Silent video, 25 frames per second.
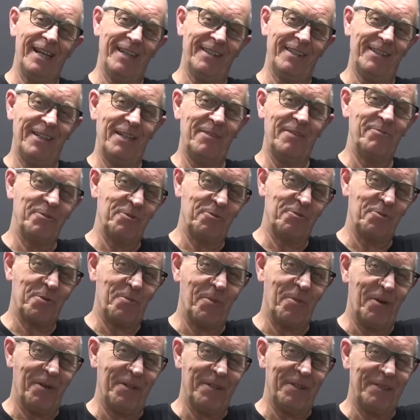and love your
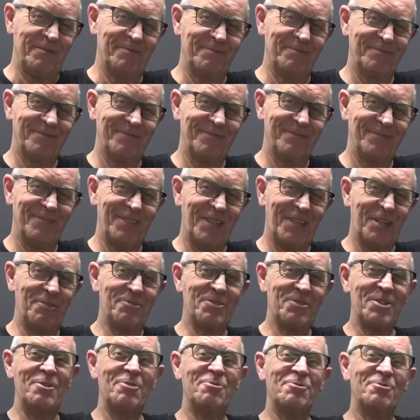spider. And I'll
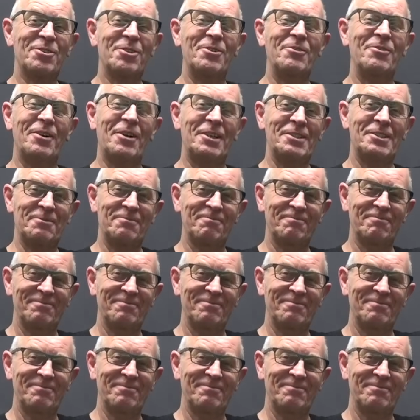see you all soon, guys.